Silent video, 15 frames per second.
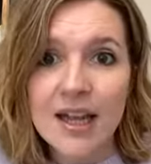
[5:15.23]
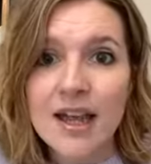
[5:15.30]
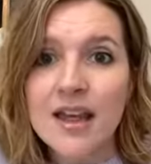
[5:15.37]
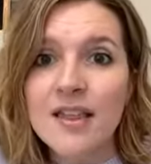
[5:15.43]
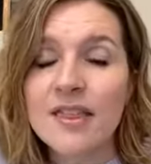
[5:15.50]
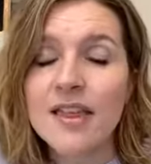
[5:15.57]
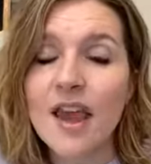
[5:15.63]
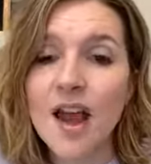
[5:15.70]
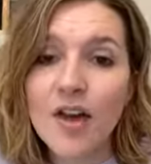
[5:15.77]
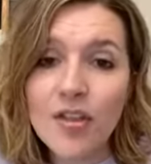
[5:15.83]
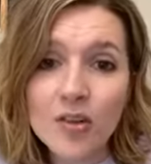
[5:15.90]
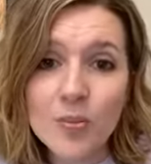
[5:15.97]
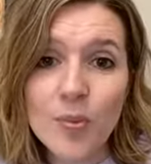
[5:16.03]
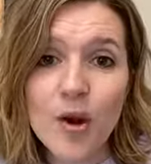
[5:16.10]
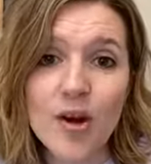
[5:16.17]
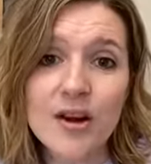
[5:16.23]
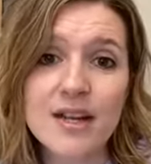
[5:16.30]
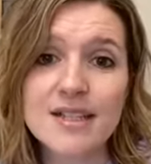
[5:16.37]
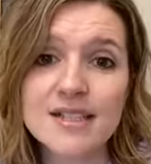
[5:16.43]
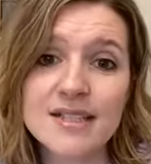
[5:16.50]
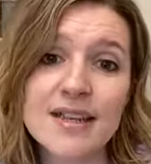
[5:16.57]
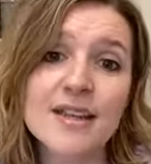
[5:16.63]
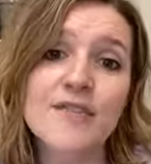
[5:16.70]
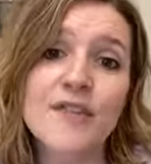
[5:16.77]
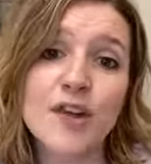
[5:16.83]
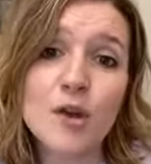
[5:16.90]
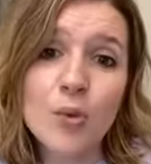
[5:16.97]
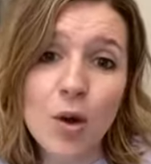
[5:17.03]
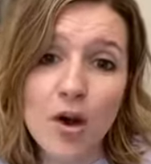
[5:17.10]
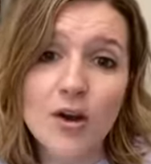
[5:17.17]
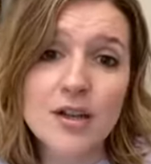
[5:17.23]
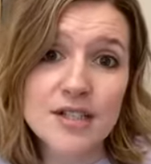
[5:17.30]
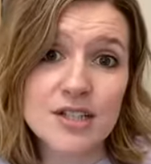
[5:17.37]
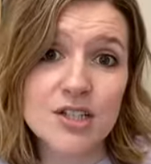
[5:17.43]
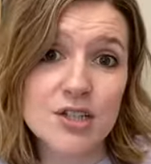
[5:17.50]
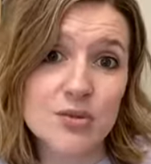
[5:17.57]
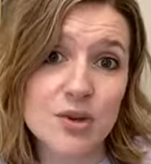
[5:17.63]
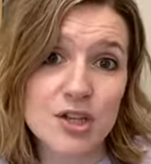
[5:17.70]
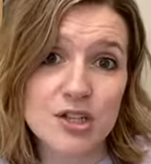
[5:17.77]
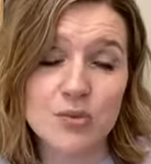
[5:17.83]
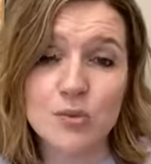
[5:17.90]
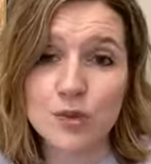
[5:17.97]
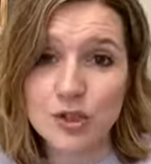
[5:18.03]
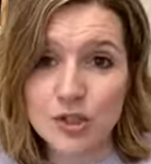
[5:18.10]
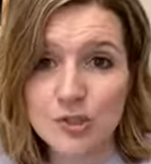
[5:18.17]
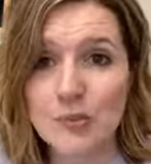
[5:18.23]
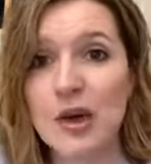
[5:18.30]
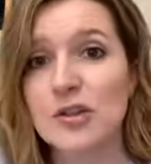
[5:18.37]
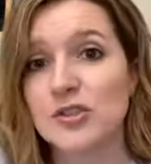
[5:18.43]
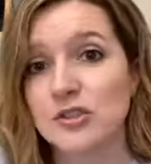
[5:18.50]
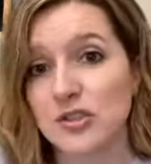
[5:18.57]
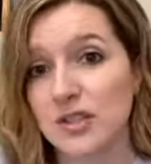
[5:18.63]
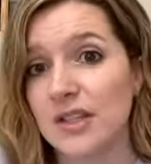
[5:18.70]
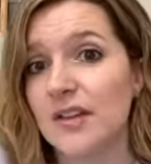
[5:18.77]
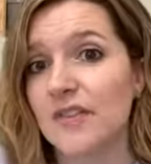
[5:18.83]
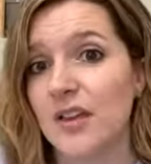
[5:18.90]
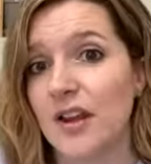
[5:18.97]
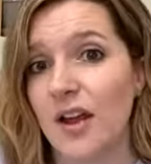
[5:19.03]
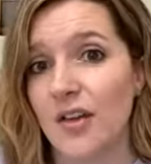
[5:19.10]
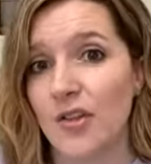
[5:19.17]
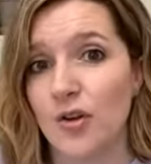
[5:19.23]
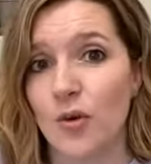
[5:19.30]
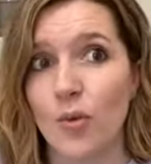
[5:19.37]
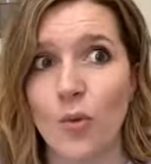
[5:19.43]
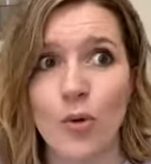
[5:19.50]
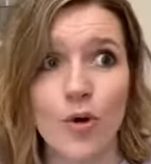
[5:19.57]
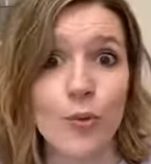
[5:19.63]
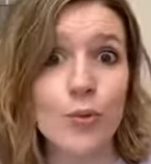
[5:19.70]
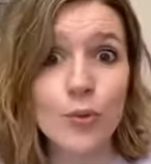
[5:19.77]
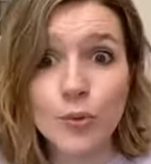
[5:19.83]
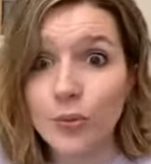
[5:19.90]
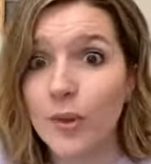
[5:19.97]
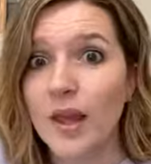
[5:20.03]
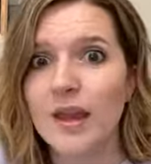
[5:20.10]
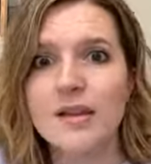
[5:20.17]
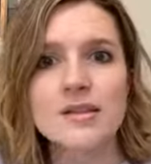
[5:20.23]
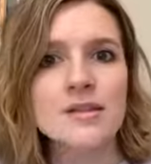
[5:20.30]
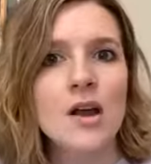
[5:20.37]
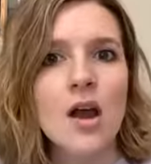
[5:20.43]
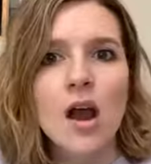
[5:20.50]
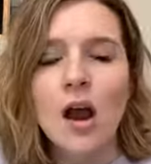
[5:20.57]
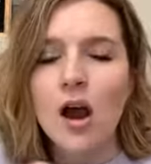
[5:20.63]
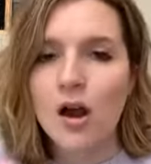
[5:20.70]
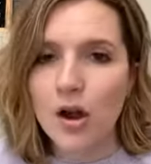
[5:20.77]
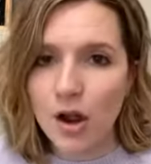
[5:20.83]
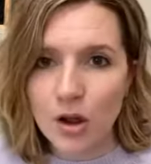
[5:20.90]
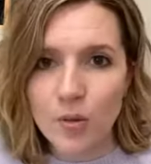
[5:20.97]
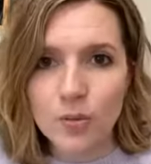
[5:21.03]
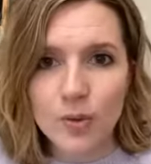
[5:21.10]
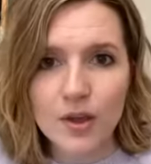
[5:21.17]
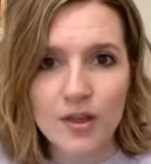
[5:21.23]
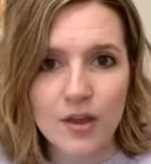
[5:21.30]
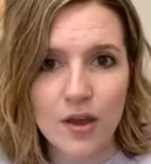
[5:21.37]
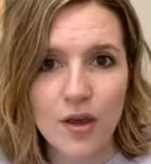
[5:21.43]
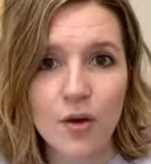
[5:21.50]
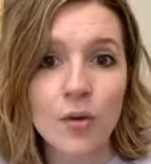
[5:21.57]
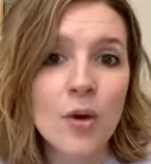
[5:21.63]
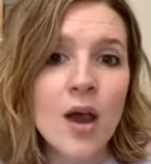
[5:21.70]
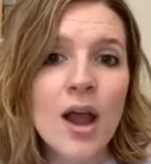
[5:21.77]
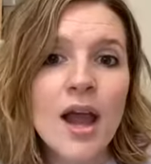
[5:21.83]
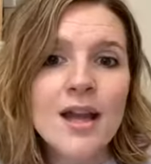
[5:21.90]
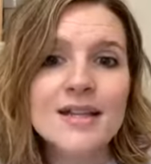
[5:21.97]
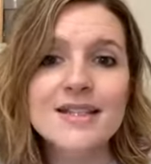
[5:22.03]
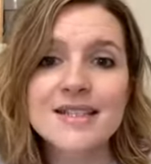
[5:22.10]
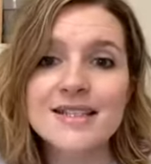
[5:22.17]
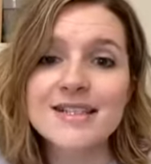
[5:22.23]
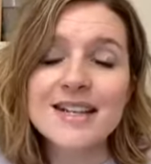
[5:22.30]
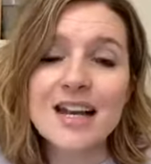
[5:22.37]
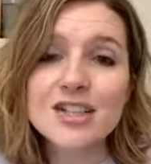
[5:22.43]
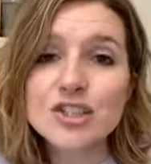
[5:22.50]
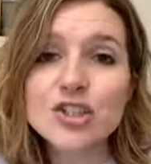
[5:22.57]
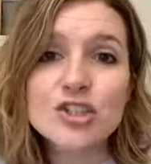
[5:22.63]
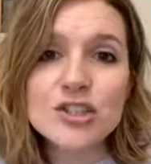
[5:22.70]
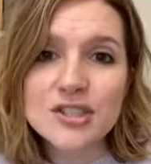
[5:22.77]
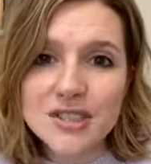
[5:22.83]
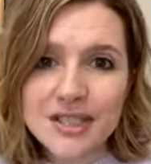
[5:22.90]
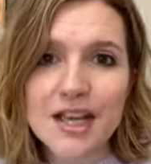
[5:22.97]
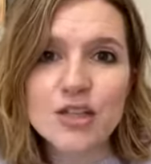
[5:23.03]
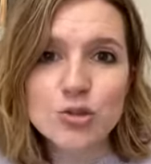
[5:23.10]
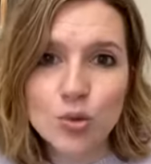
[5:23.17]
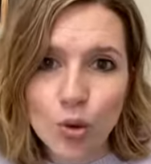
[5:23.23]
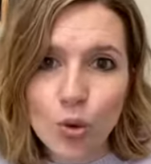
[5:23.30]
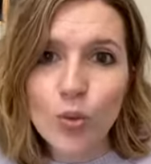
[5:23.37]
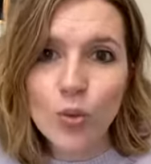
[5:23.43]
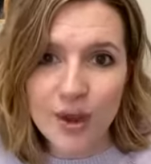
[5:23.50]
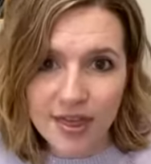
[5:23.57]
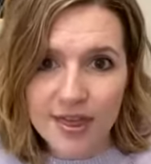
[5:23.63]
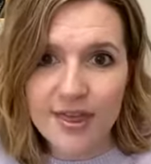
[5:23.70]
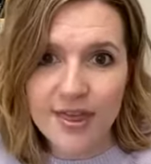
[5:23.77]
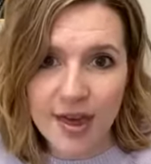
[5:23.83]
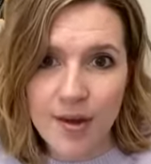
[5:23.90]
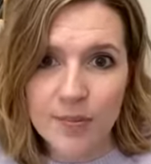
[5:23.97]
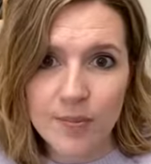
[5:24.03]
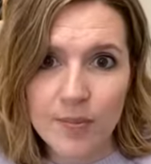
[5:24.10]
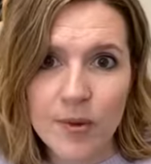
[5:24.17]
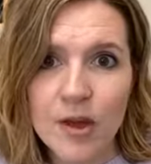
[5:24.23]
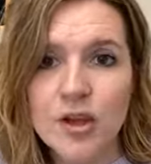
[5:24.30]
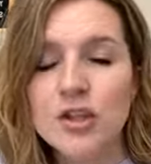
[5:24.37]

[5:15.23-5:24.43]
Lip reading: The other part is that if you are in a situation where your spouse or significant other or roommates are home with you, discuss your schedule with them.